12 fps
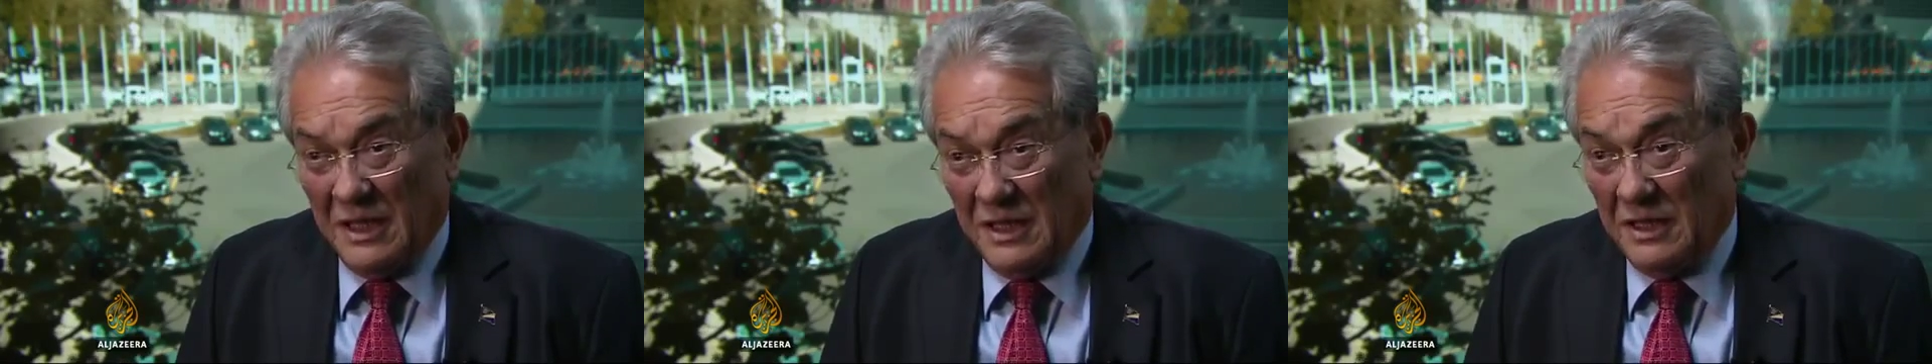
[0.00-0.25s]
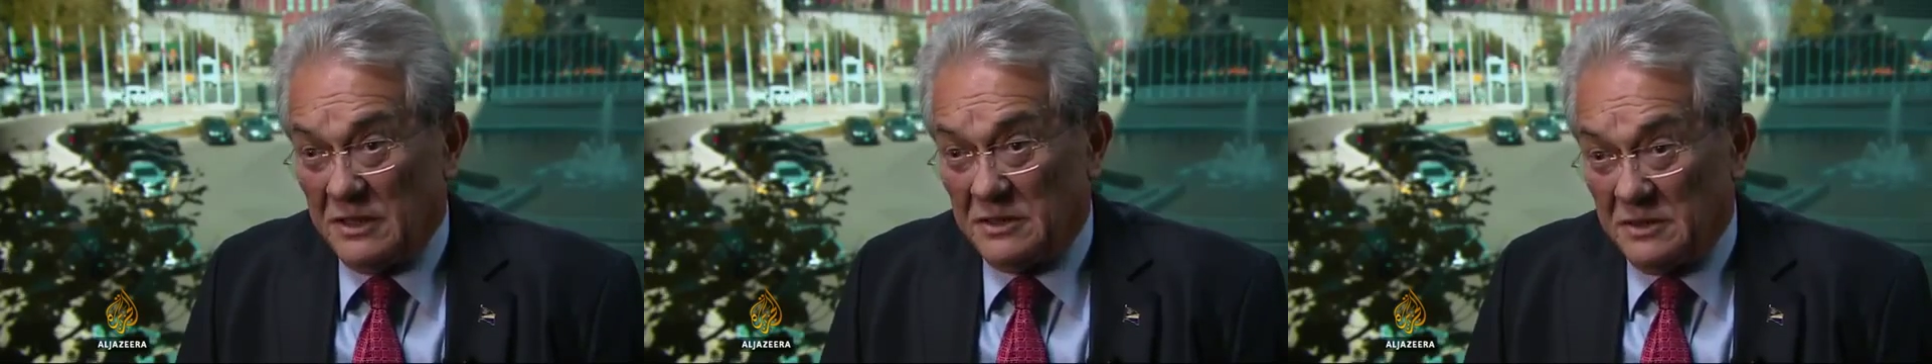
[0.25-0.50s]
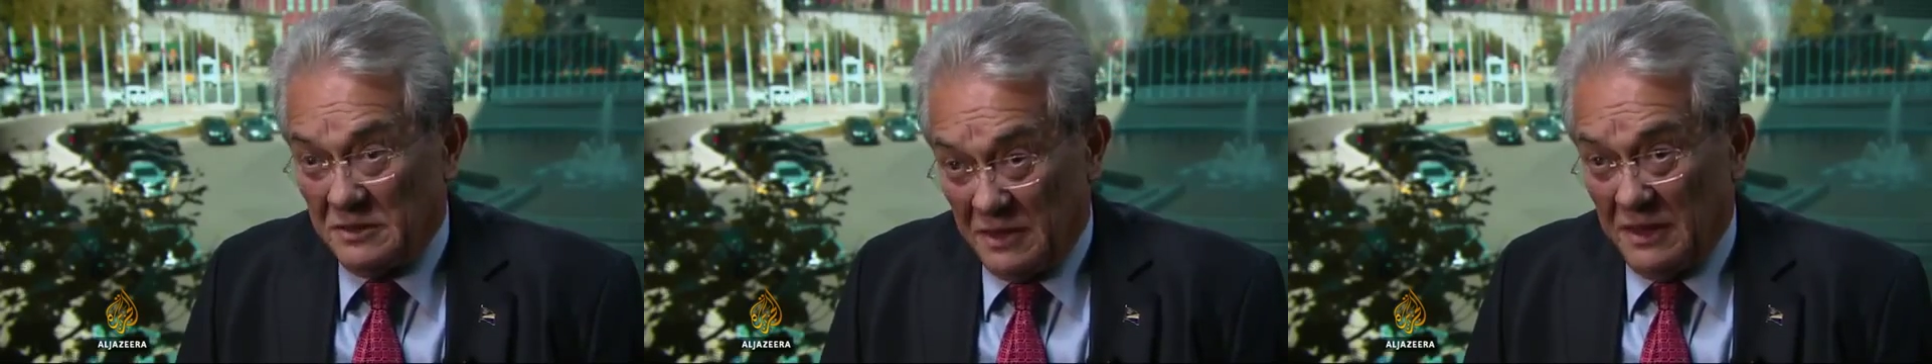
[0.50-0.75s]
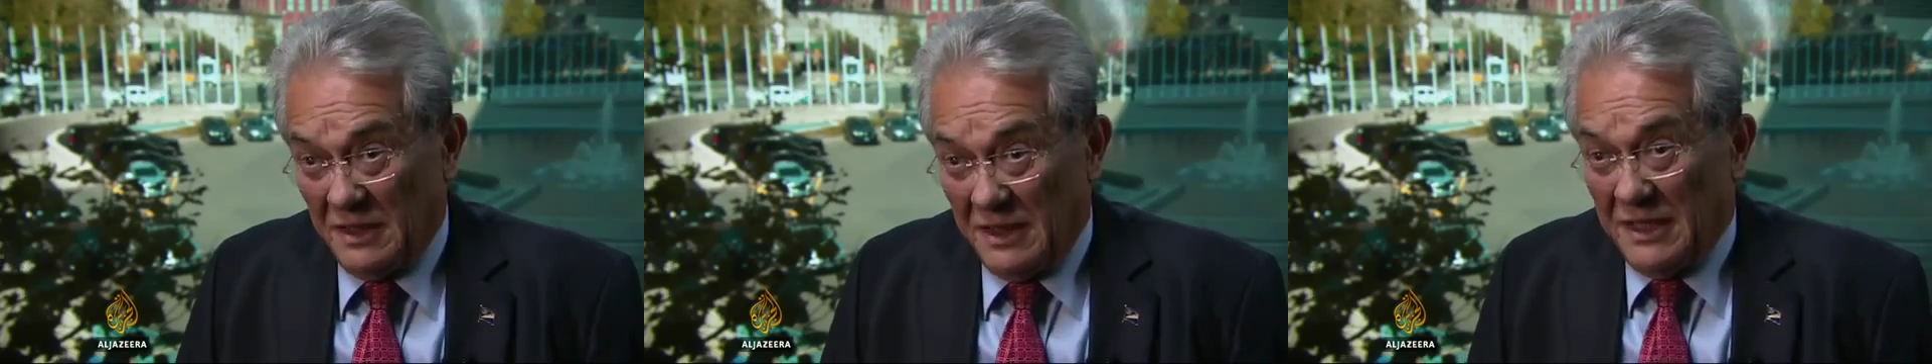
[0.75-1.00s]
is
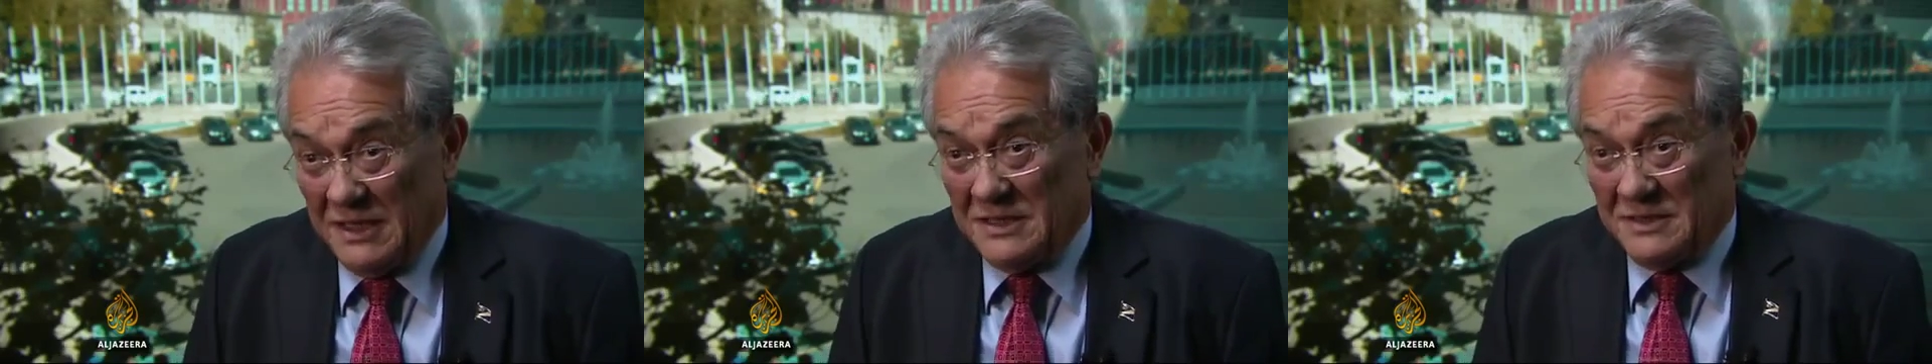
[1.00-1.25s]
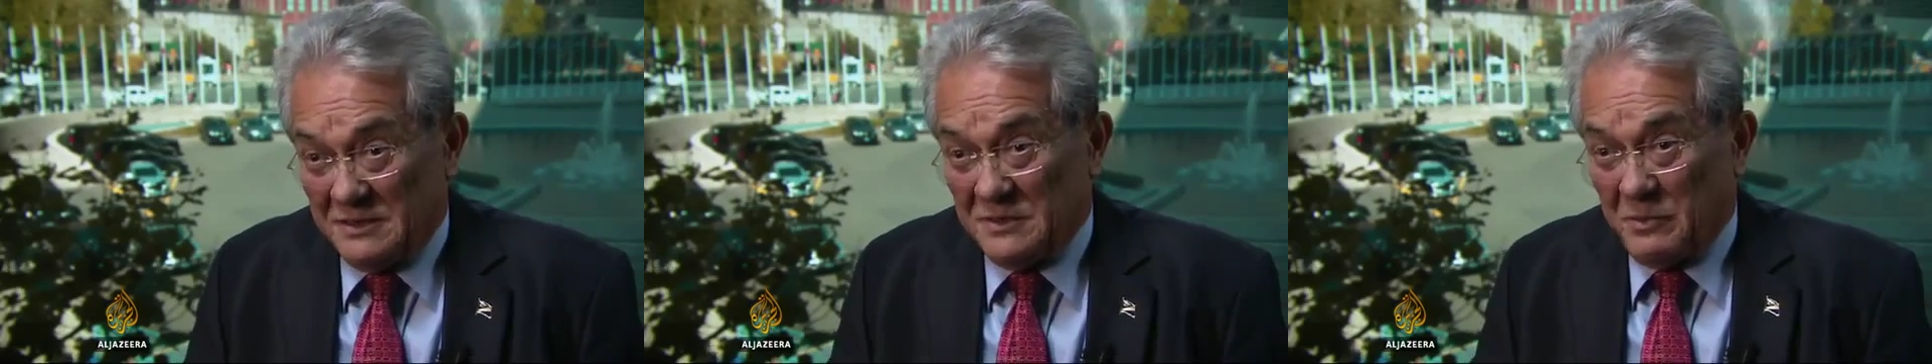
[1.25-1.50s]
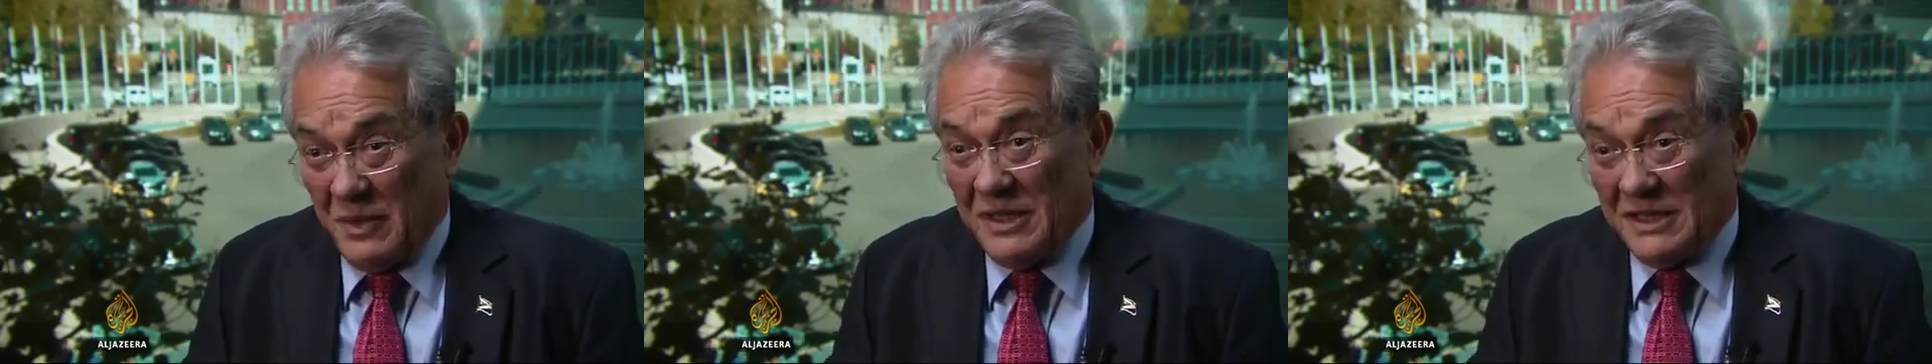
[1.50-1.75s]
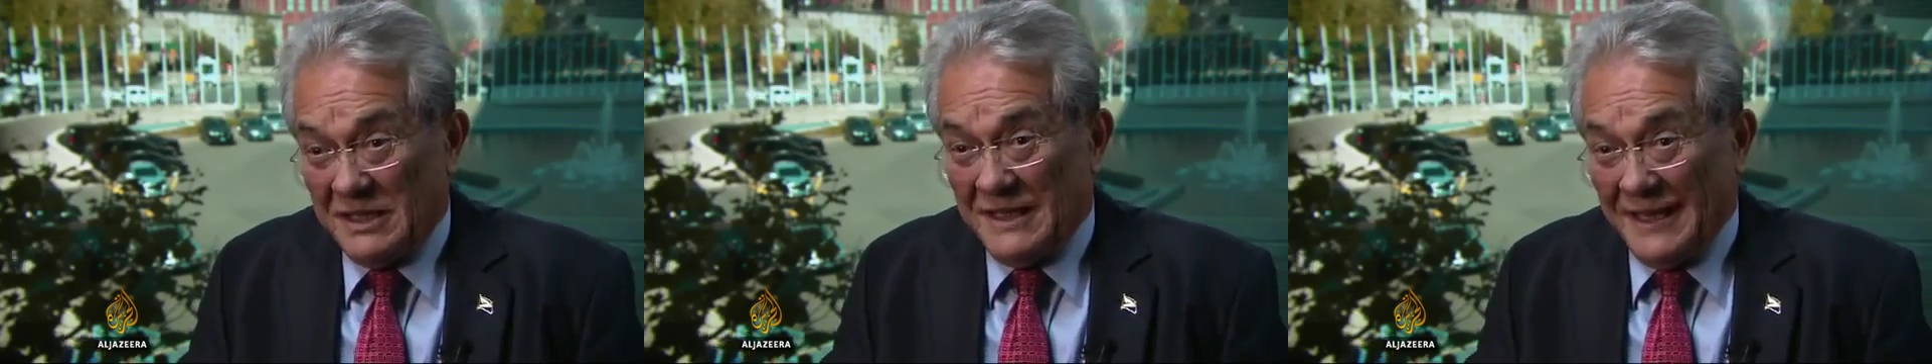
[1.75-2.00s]

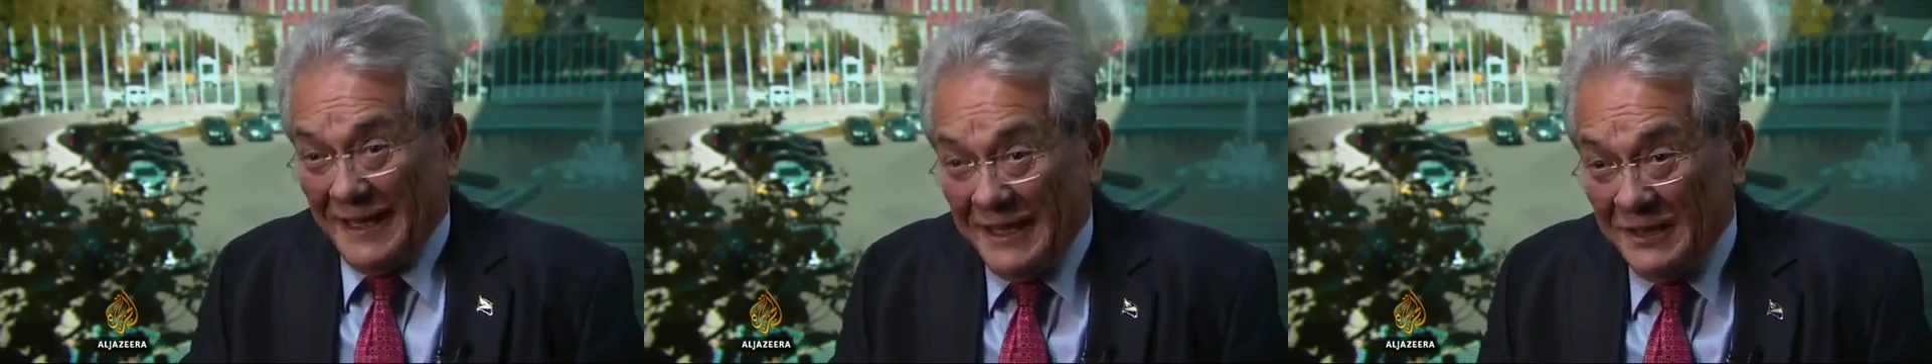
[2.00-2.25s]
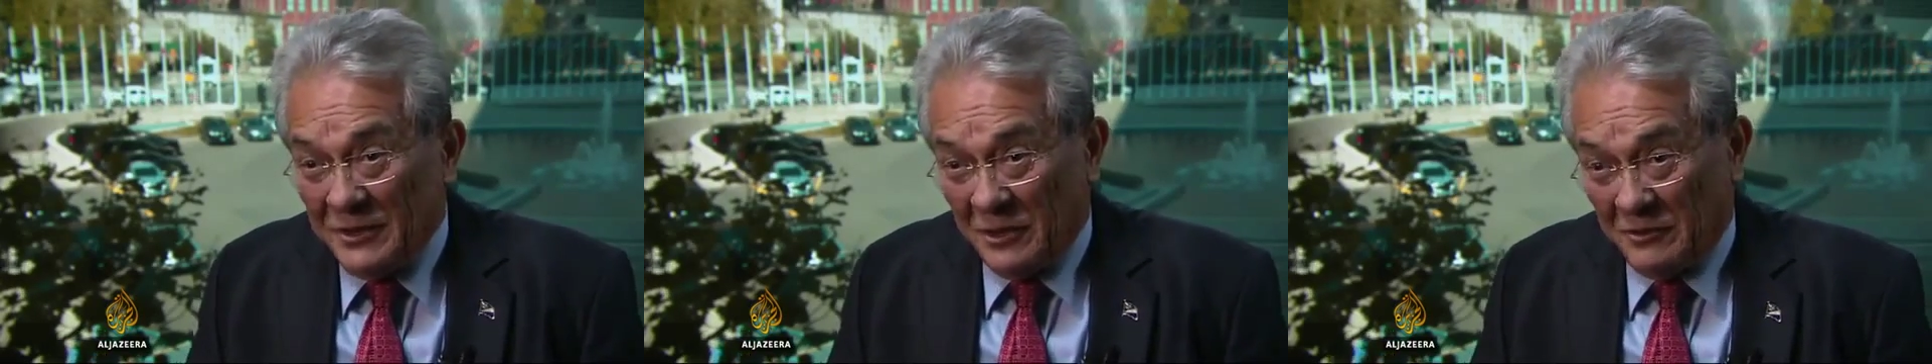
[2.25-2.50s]
spelling the end